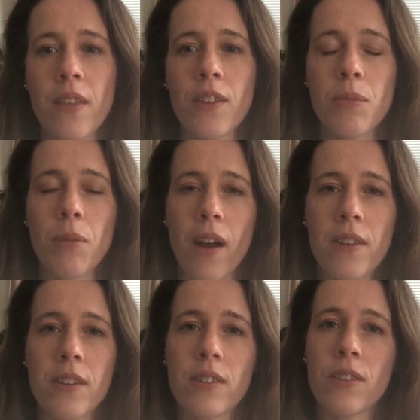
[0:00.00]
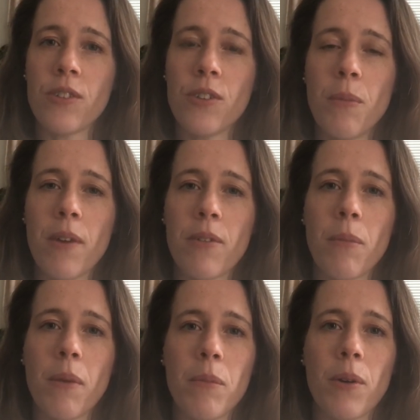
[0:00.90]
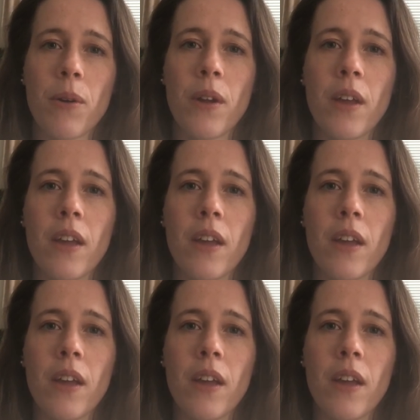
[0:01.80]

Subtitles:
This process, as you may remember,